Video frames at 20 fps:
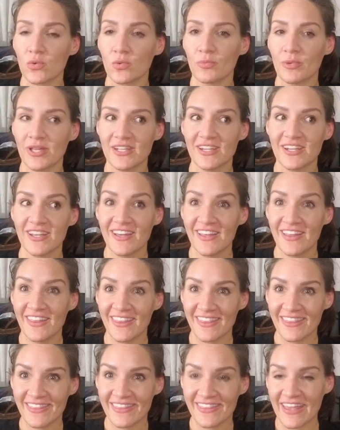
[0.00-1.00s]
But
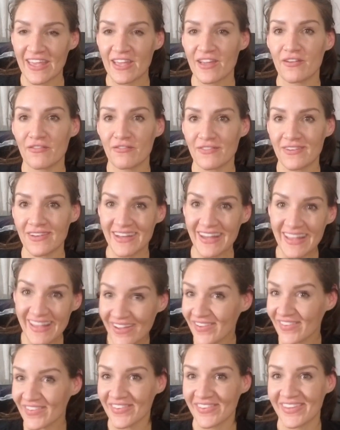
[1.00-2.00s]
they have
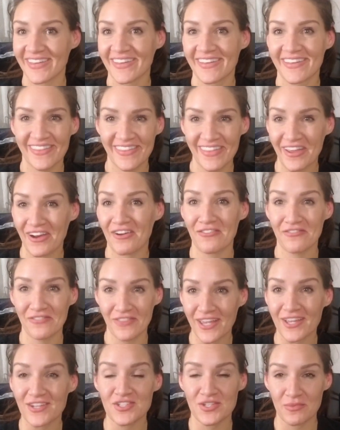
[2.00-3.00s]
nailed their
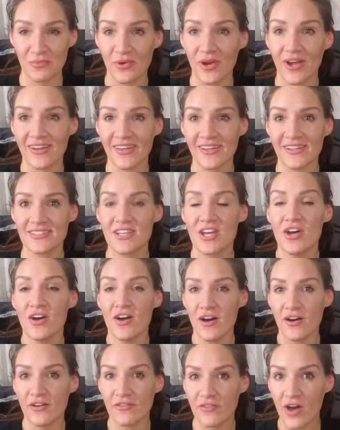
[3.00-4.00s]
flagship product
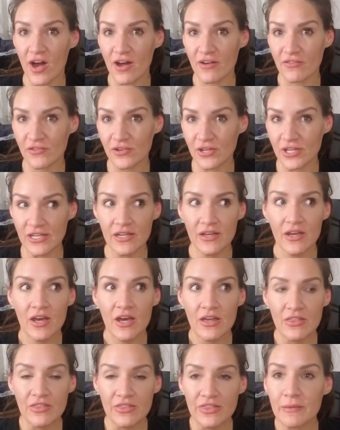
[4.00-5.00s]
of offering
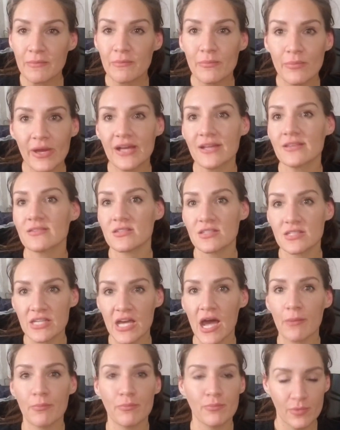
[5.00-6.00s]
the best
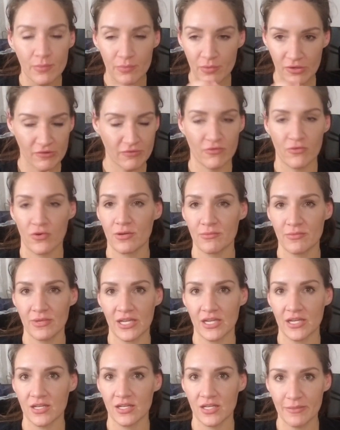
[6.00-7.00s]
top
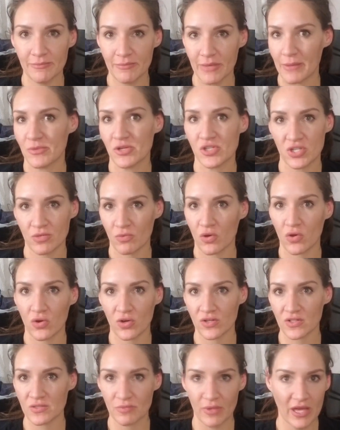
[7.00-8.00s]
performing membership
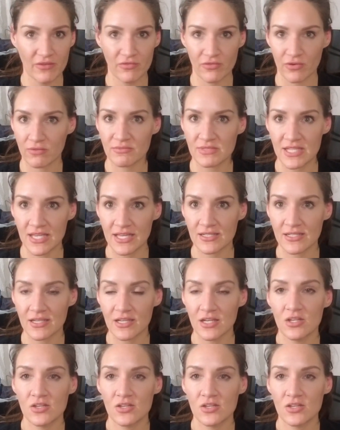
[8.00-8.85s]
course platform site.